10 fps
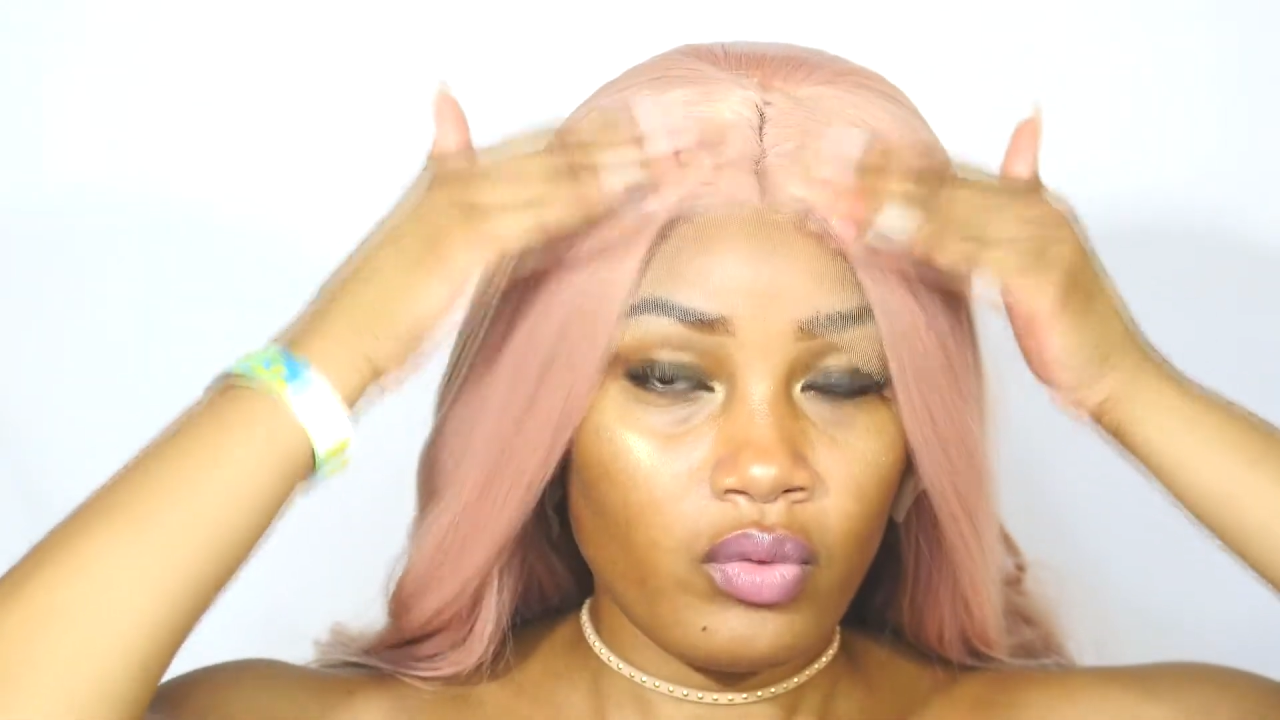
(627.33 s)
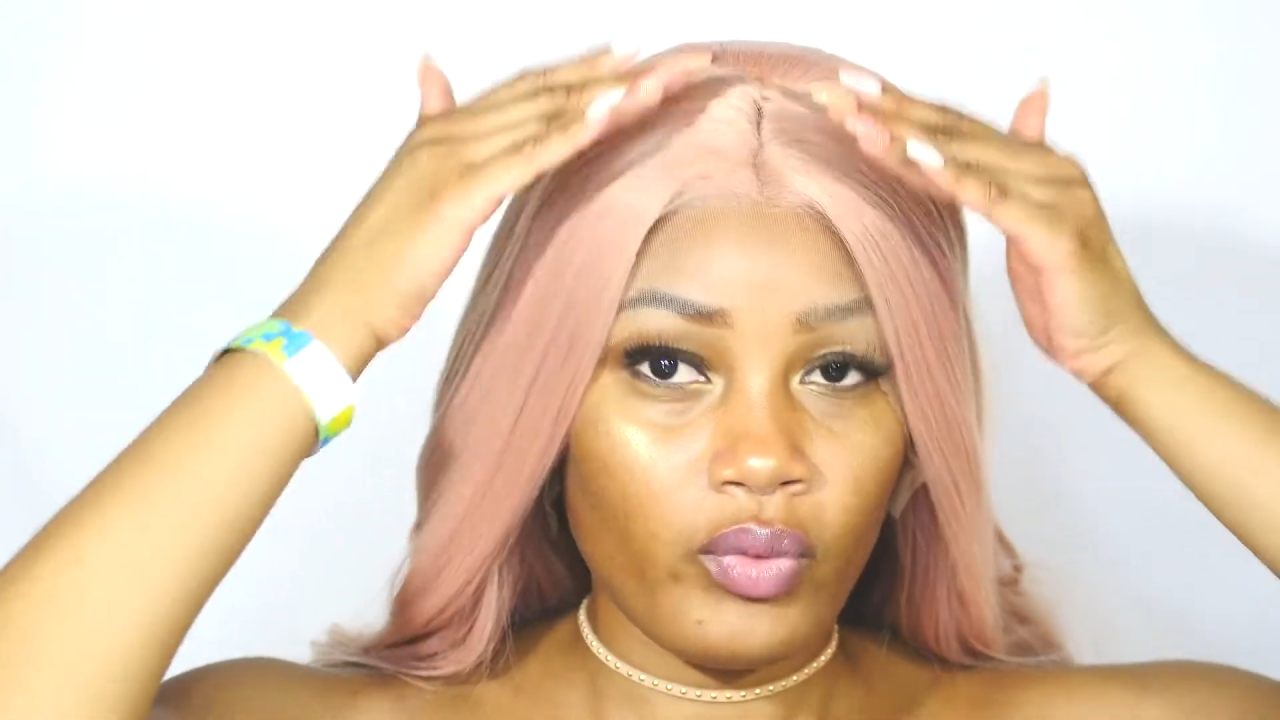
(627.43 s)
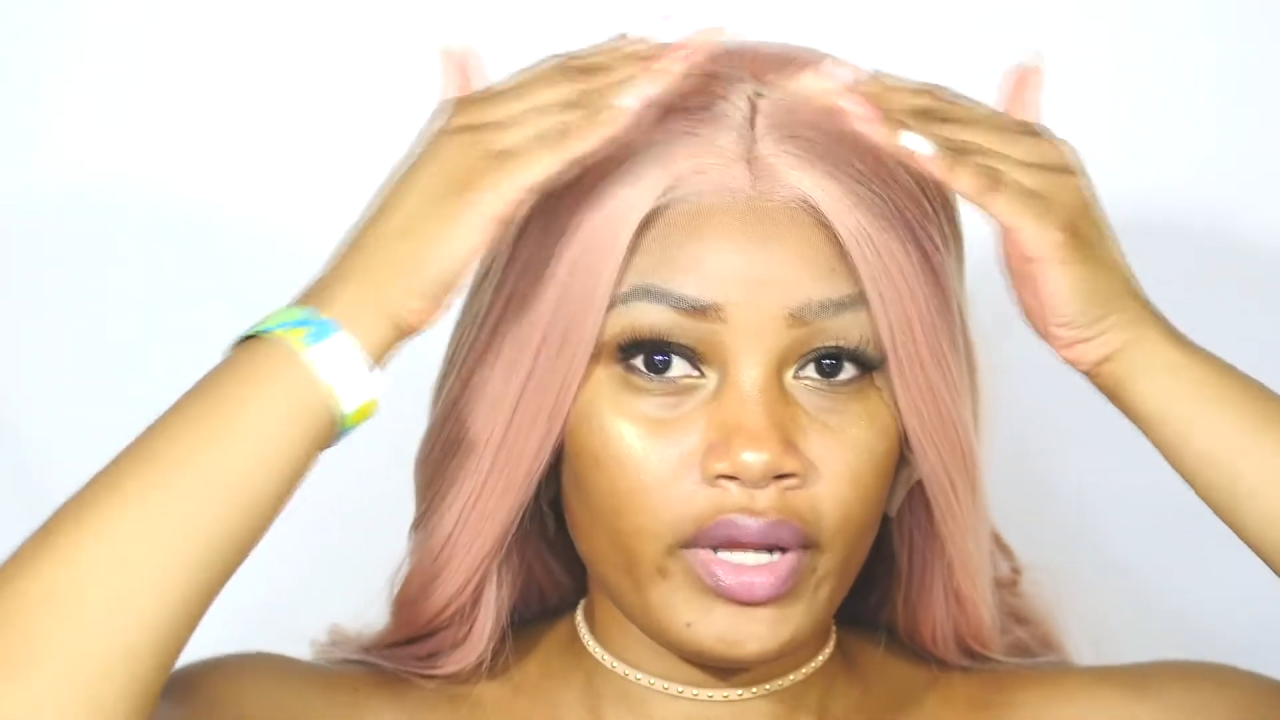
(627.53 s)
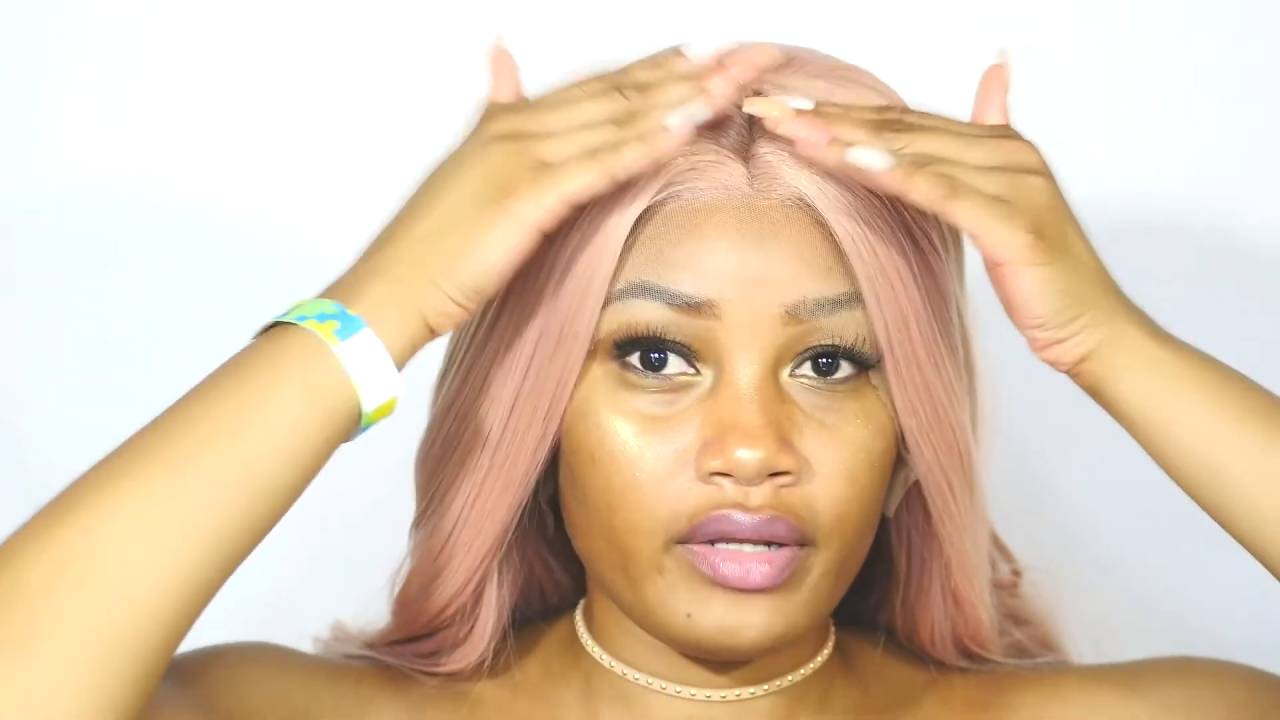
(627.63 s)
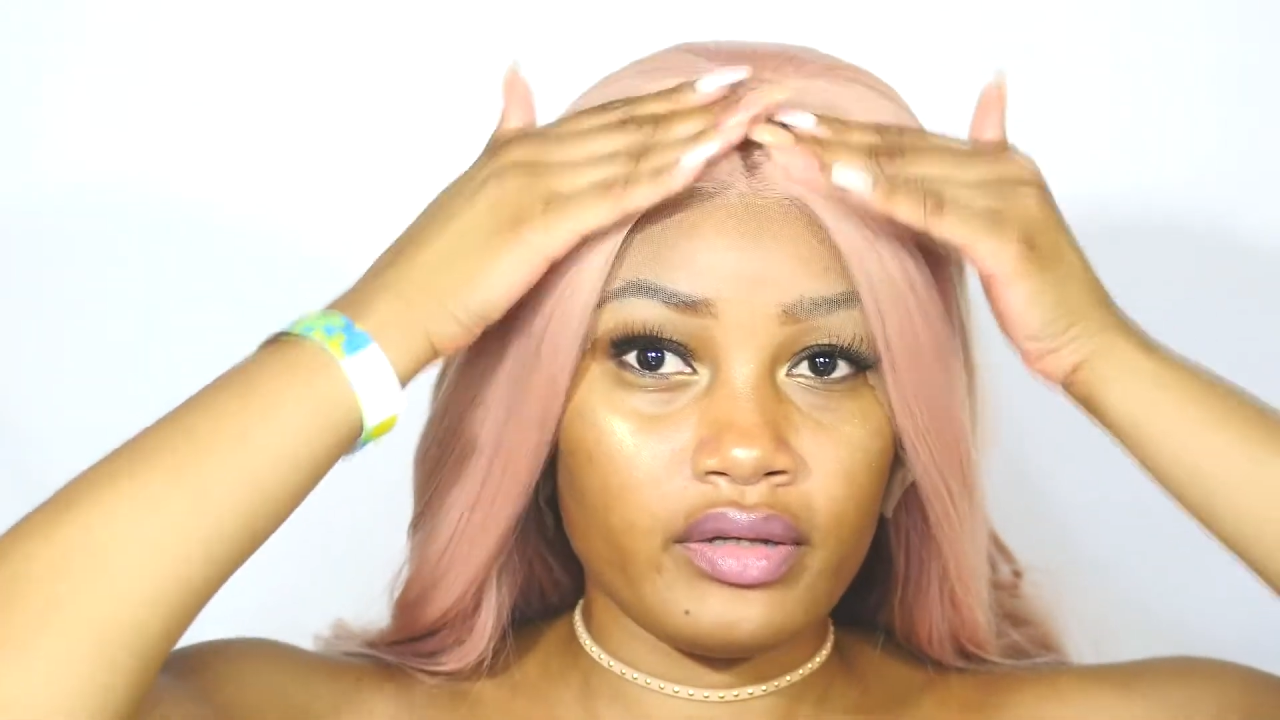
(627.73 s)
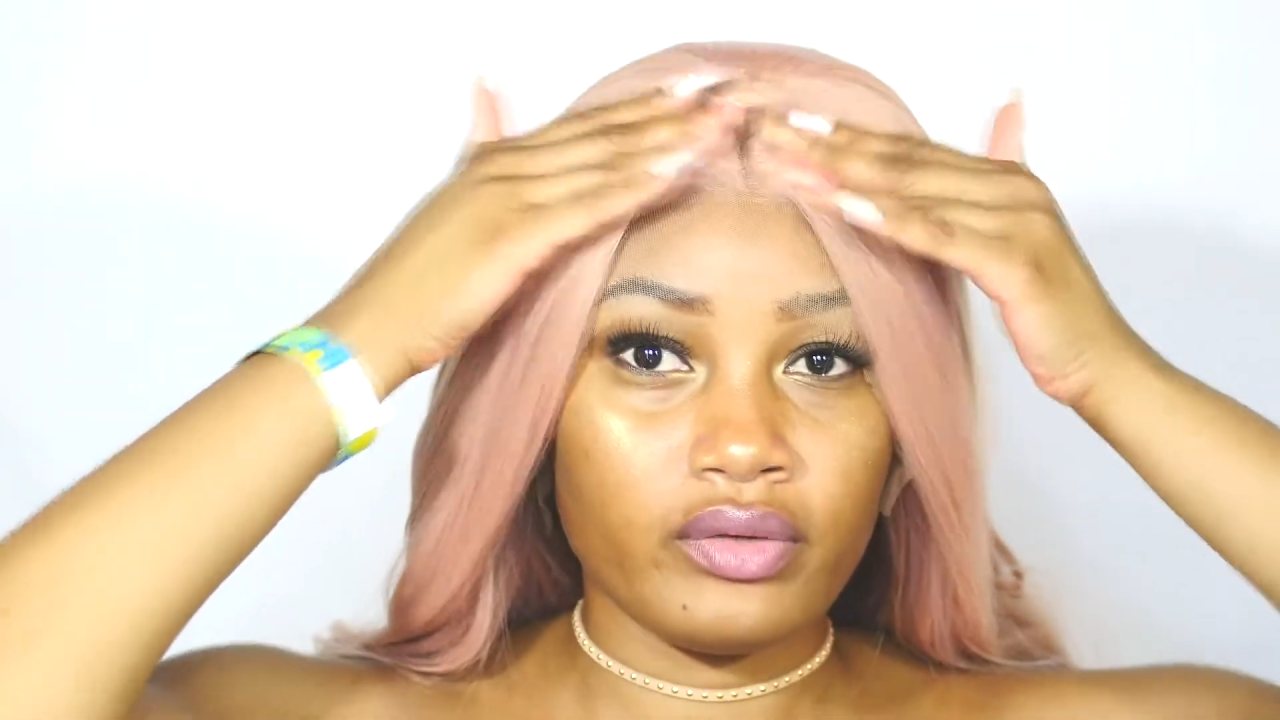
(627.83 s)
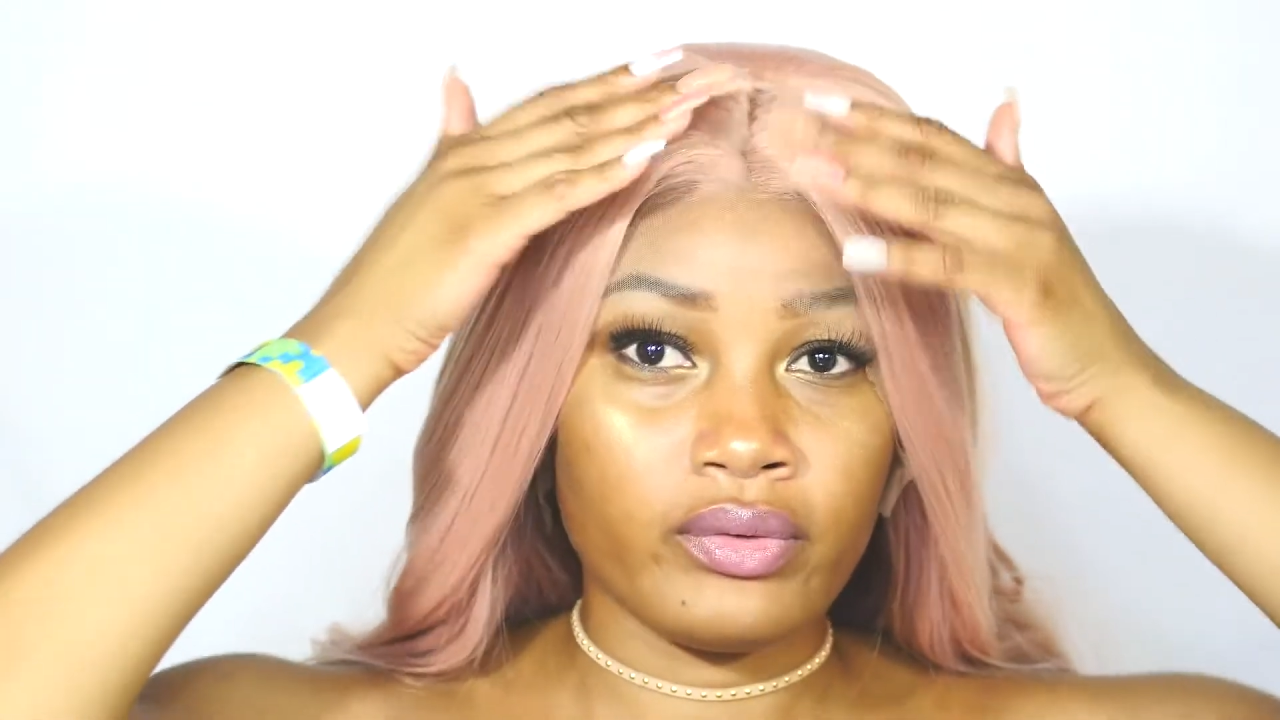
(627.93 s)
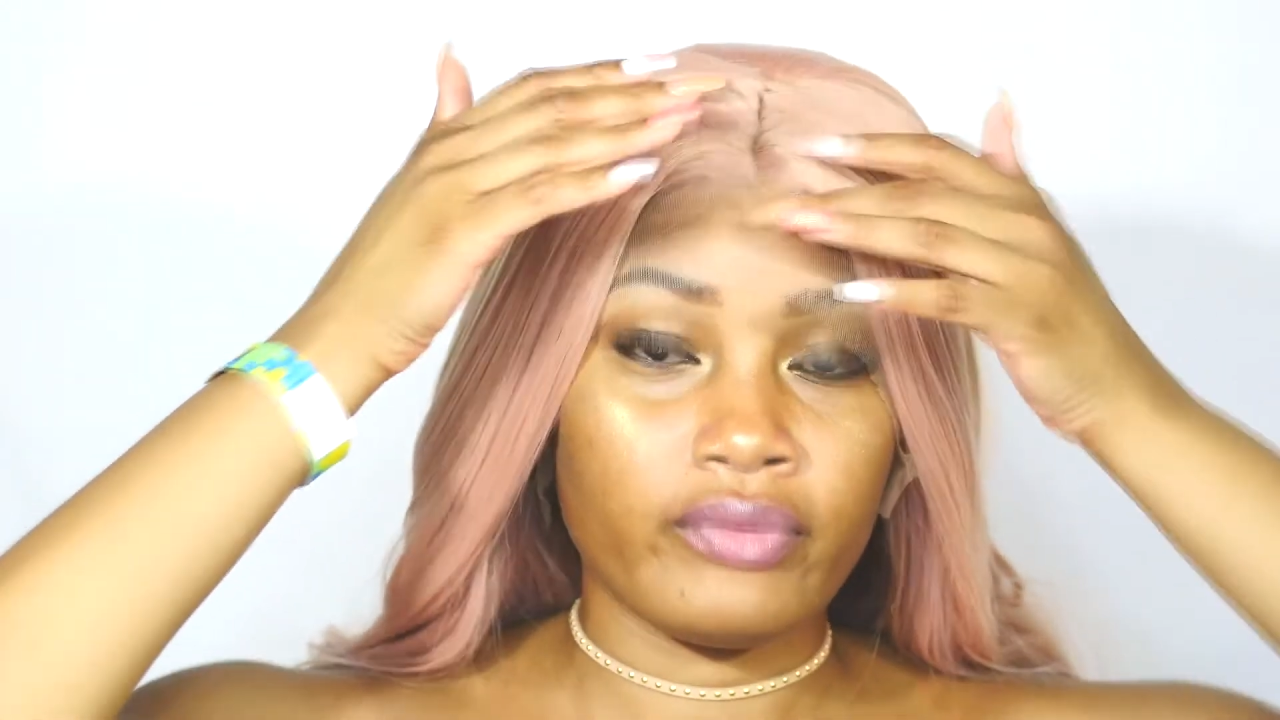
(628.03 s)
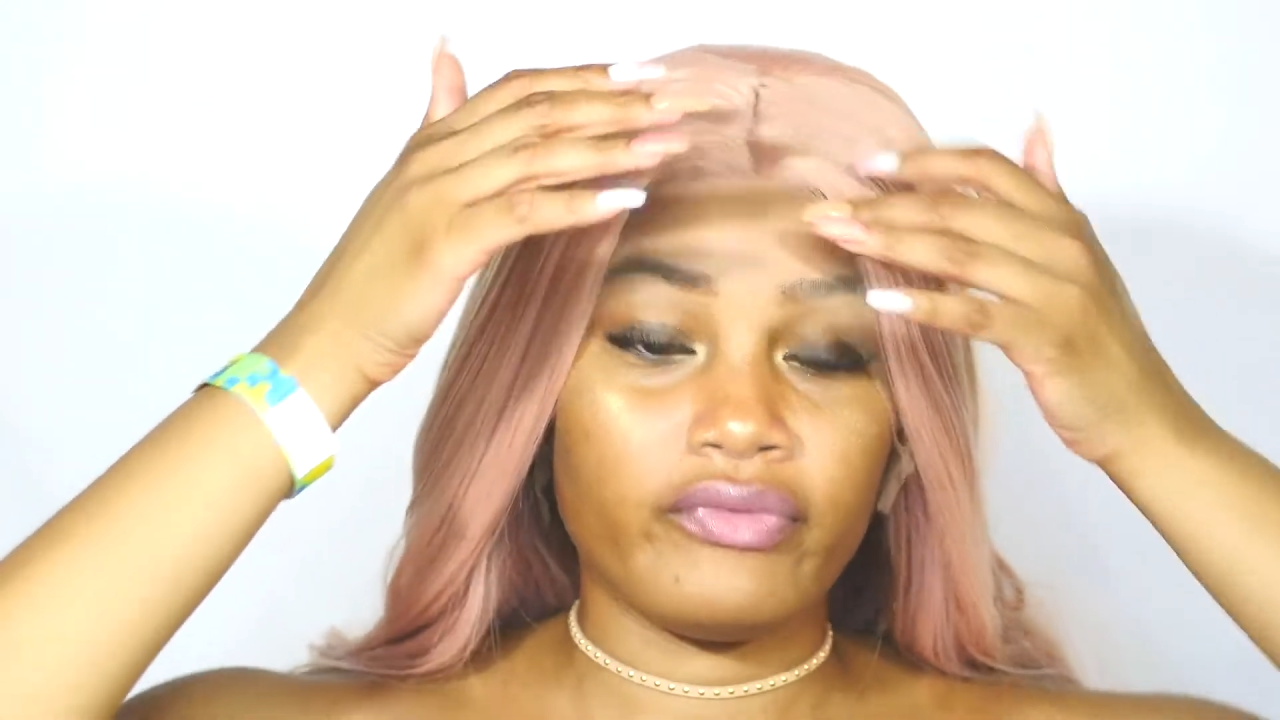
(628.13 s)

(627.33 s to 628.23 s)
when you